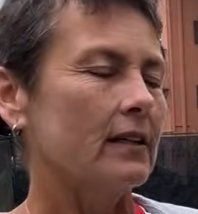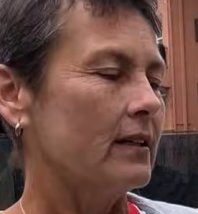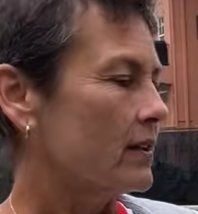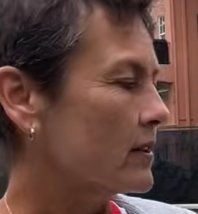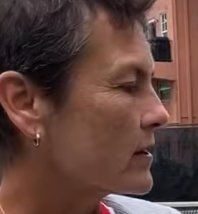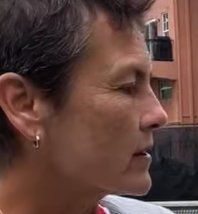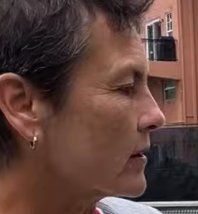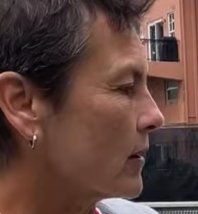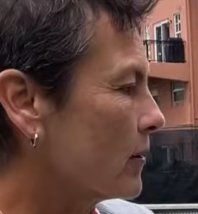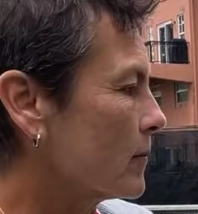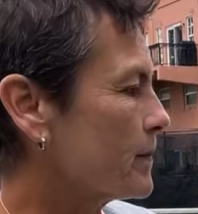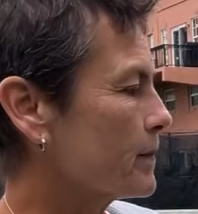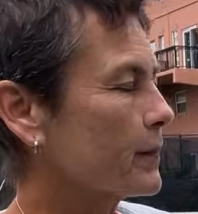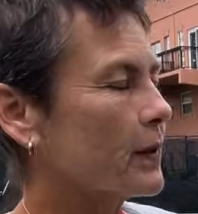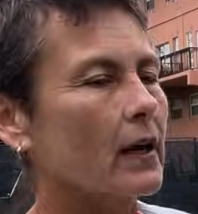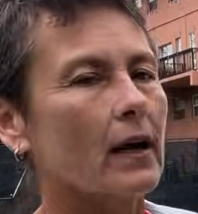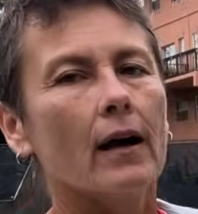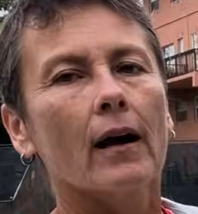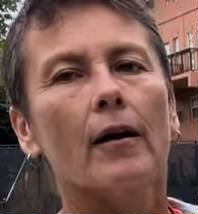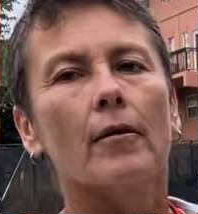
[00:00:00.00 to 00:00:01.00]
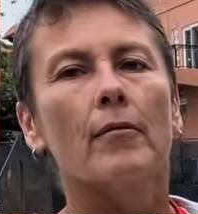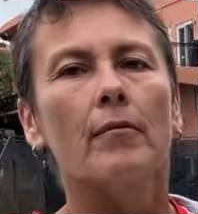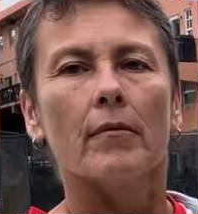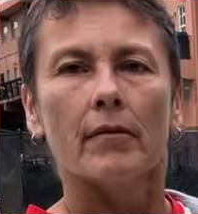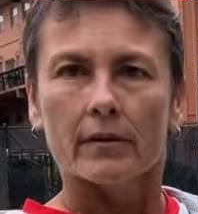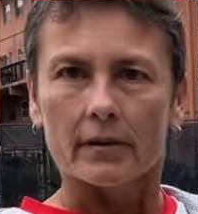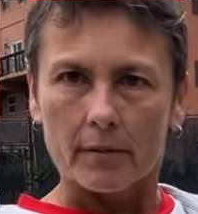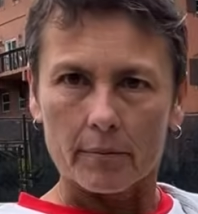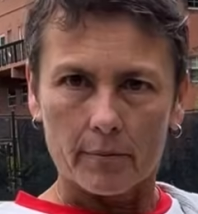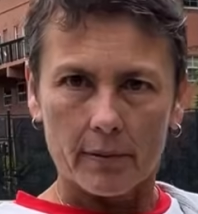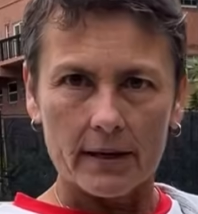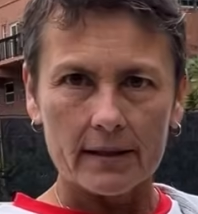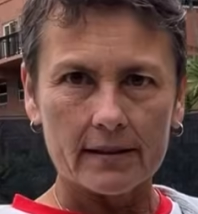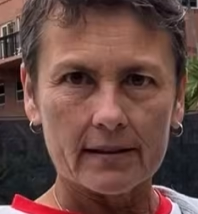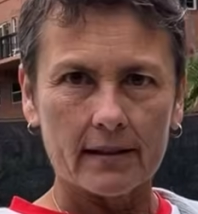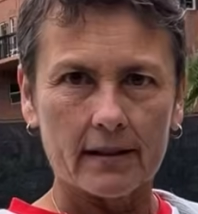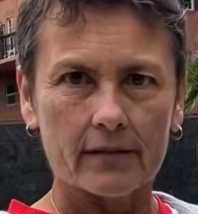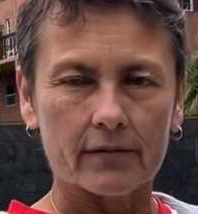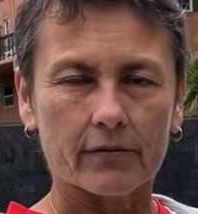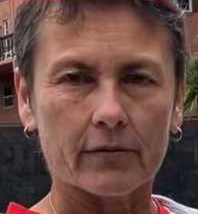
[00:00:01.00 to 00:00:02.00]
So the best
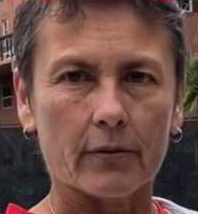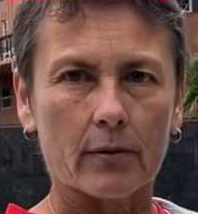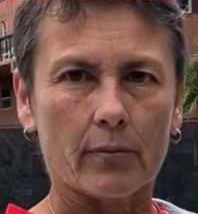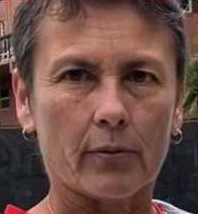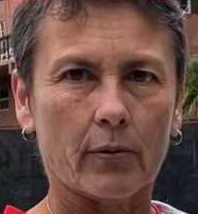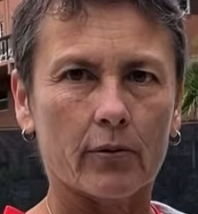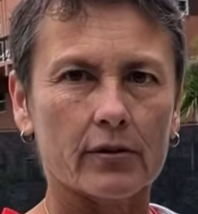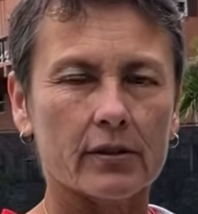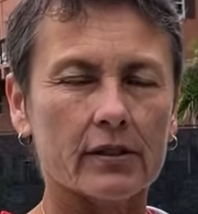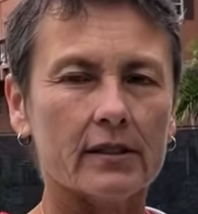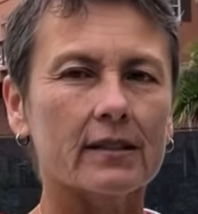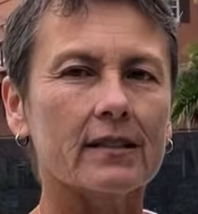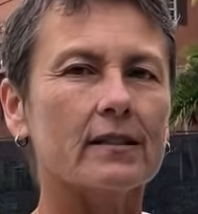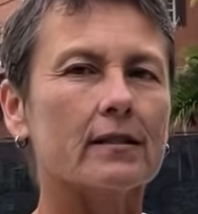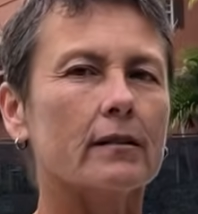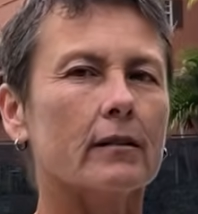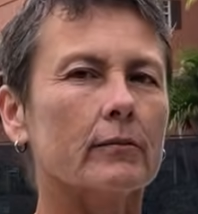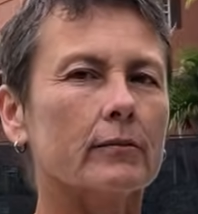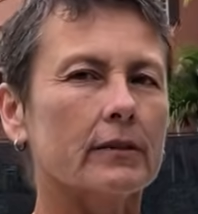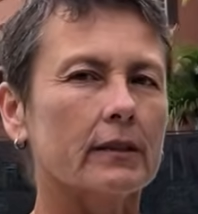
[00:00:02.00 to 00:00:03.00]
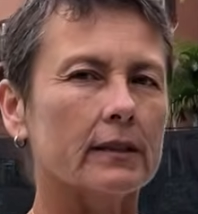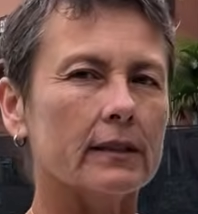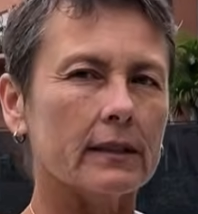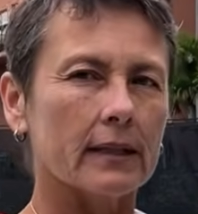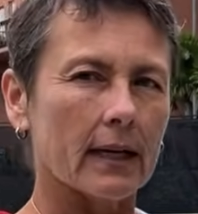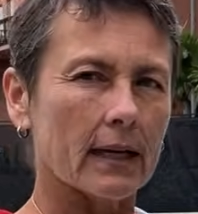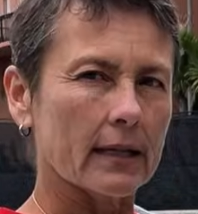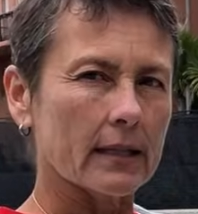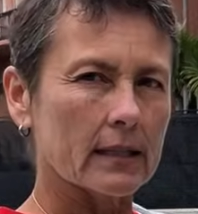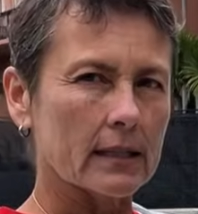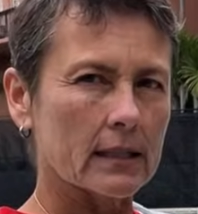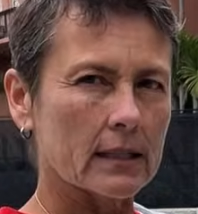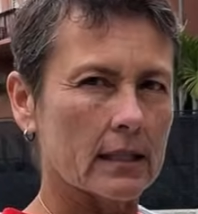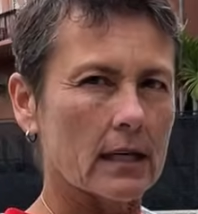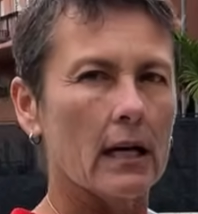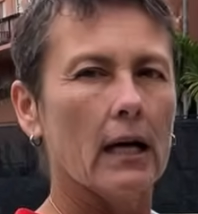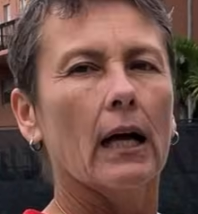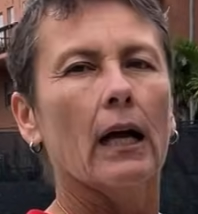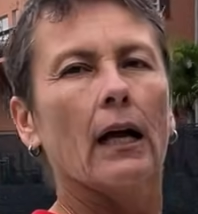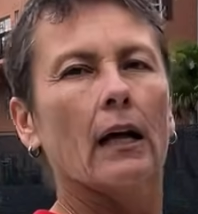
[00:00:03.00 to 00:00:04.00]
time for approaching is something that is
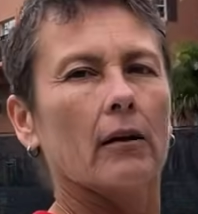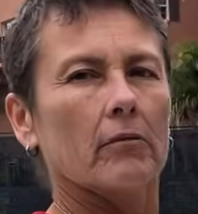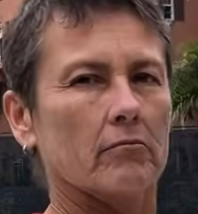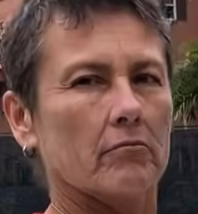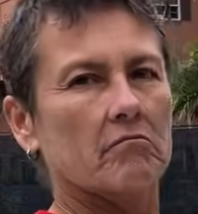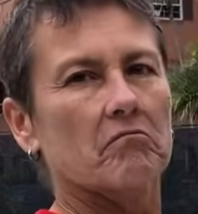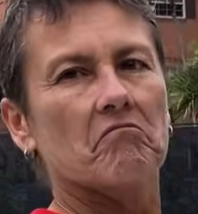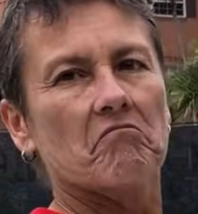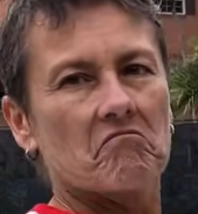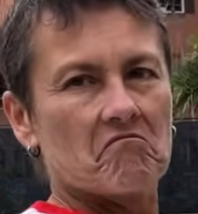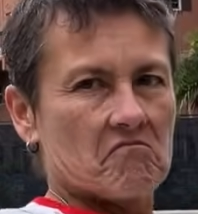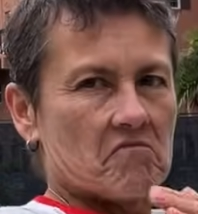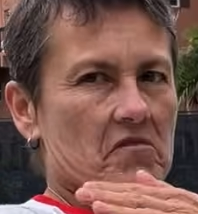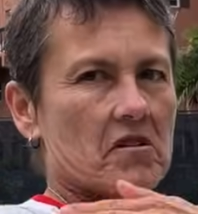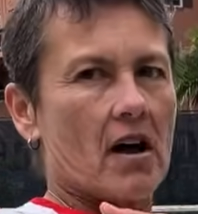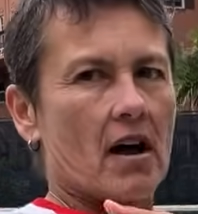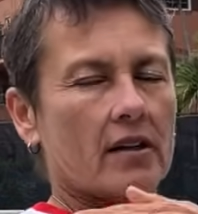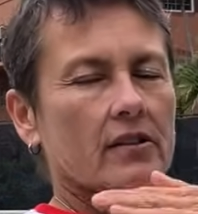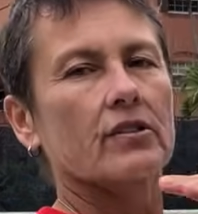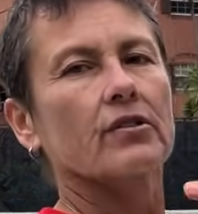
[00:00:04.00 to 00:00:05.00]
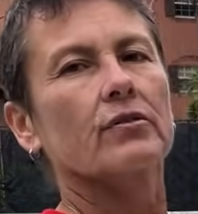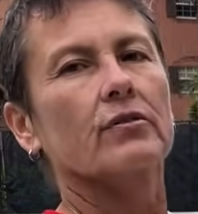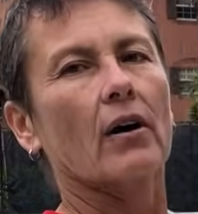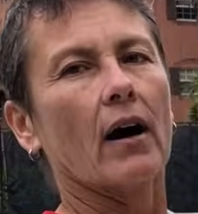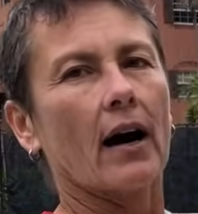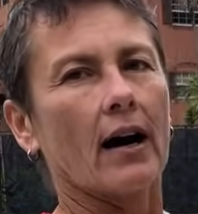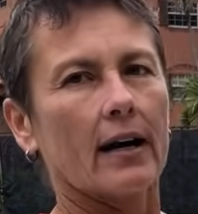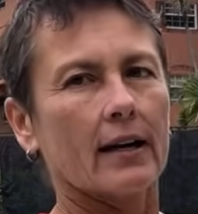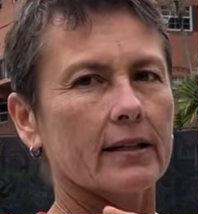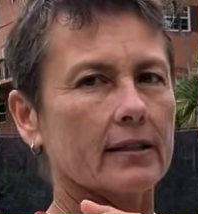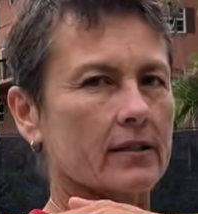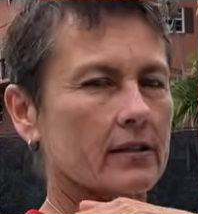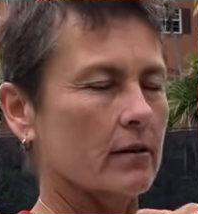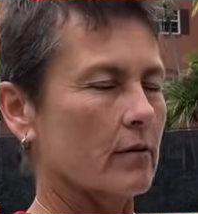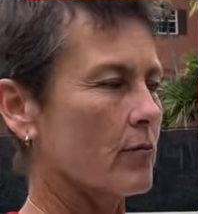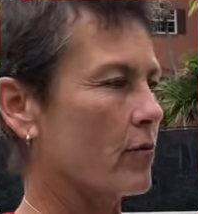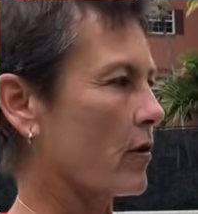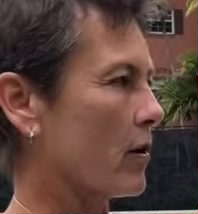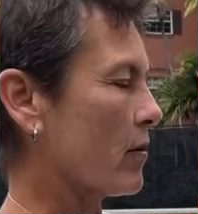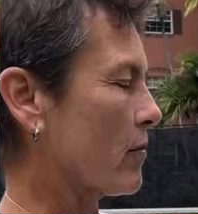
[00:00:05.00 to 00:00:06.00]
not too high,
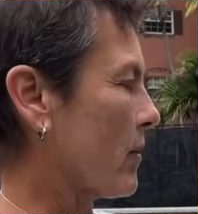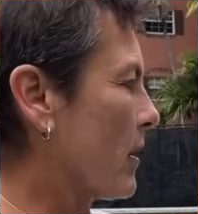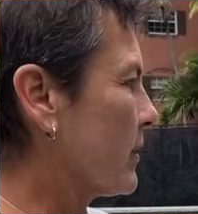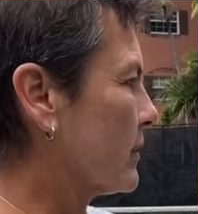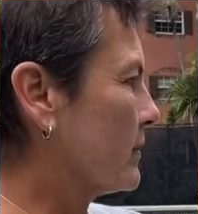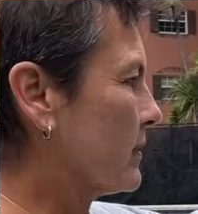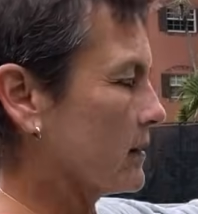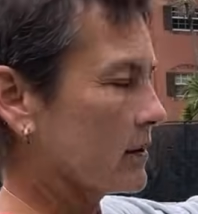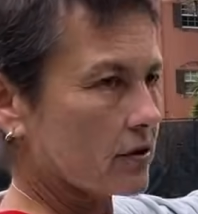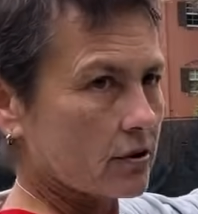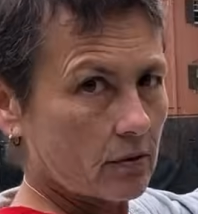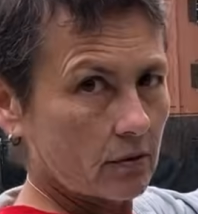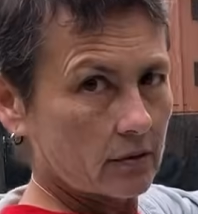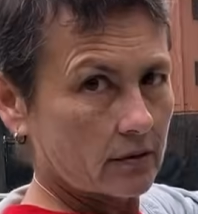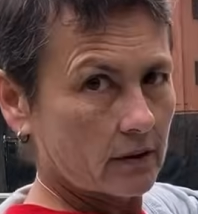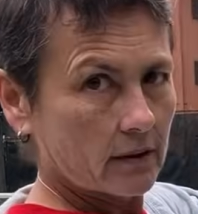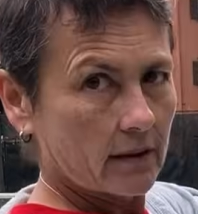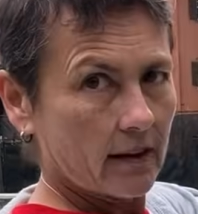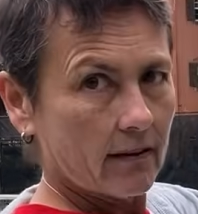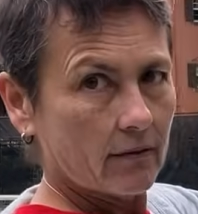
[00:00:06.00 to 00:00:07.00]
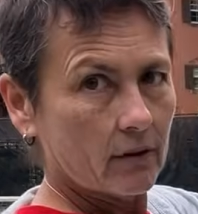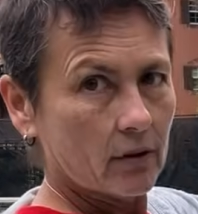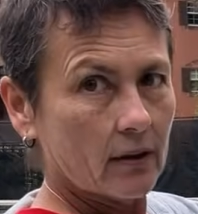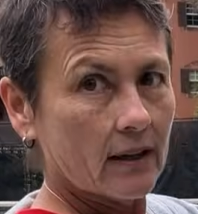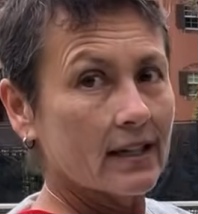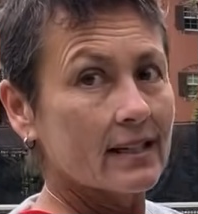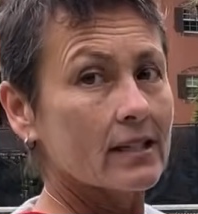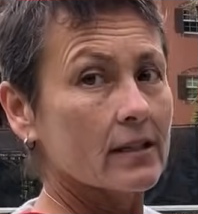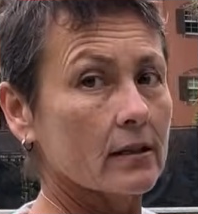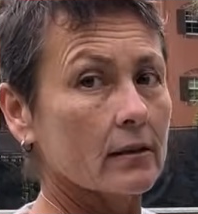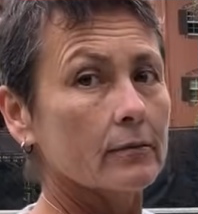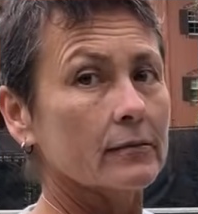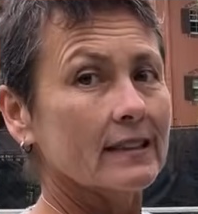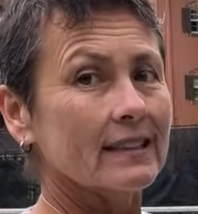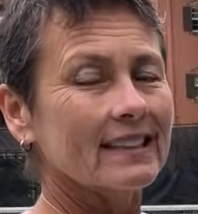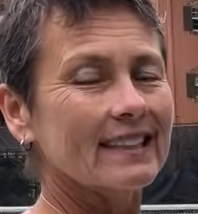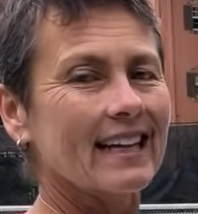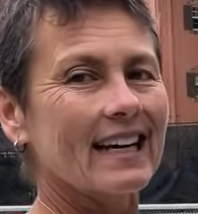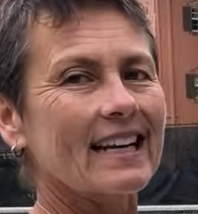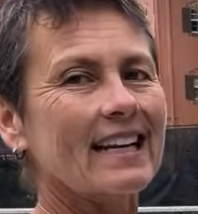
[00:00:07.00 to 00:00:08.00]
somewhere around the shoulder level, and
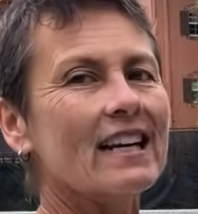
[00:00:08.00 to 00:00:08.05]
something that